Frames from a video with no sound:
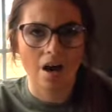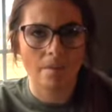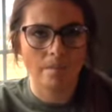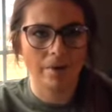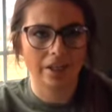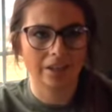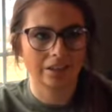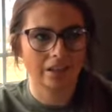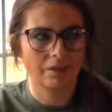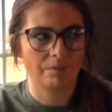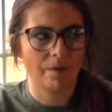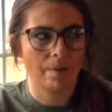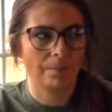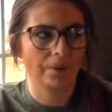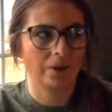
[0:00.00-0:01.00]
a mix
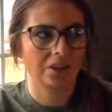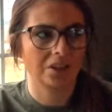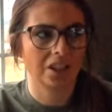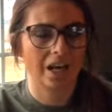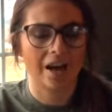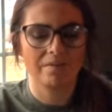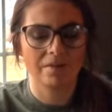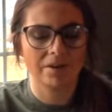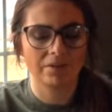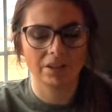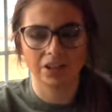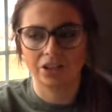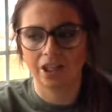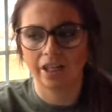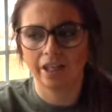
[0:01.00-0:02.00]
of peppers. I'm not
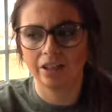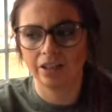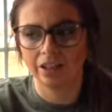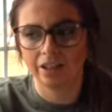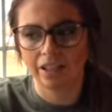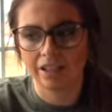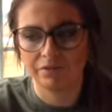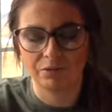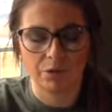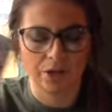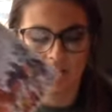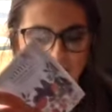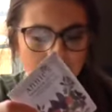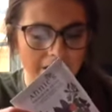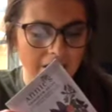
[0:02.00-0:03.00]
really sure. I gotta look at the
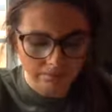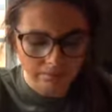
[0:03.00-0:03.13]
invoice.